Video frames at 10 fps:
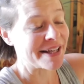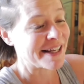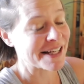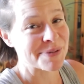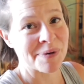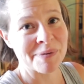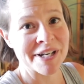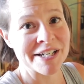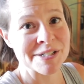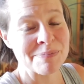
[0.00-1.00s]
and that's where we
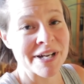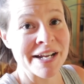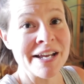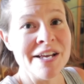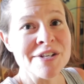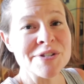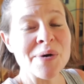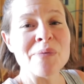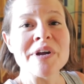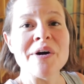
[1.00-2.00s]
need to be.
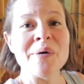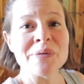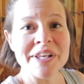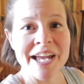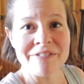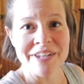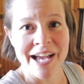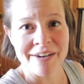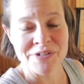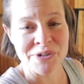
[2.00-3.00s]
So we only have the
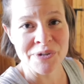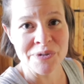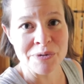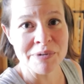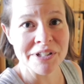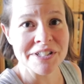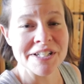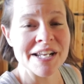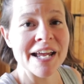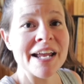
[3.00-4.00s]
afternoon to build
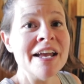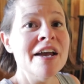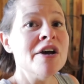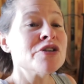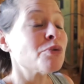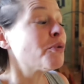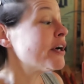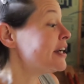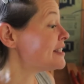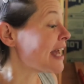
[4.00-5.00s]
today. So we're
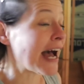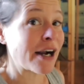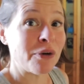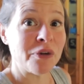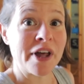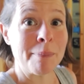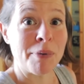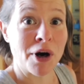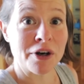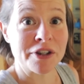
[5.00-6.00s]
gonna tackle that
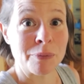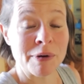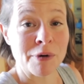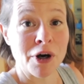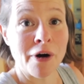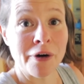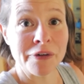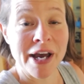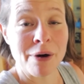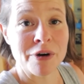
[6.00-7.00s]
part that we were
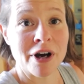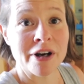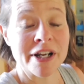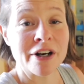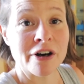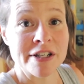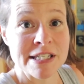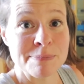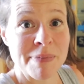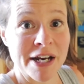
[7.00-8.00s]
called out on in our
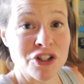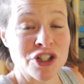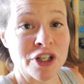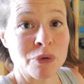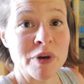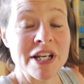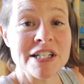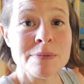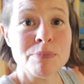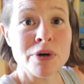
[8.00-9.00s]
inspection. We
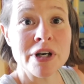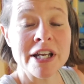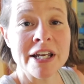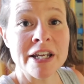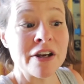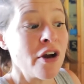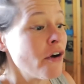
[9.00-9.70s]
need to put in